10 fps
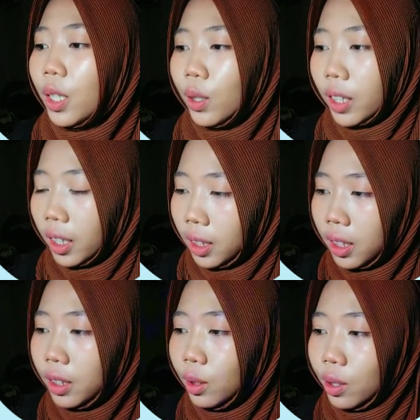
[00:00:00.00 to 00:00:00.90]
you can
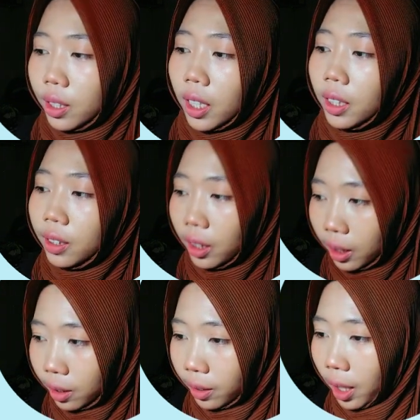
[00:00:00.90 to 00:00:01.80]
learn using
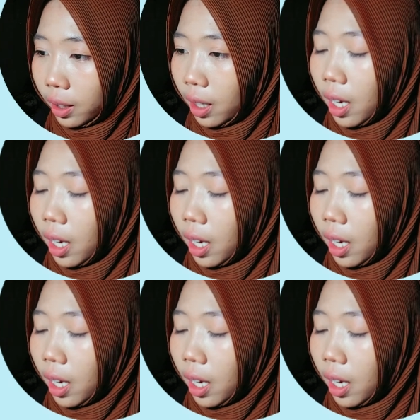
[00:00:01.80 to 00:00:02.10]
Tinkercad,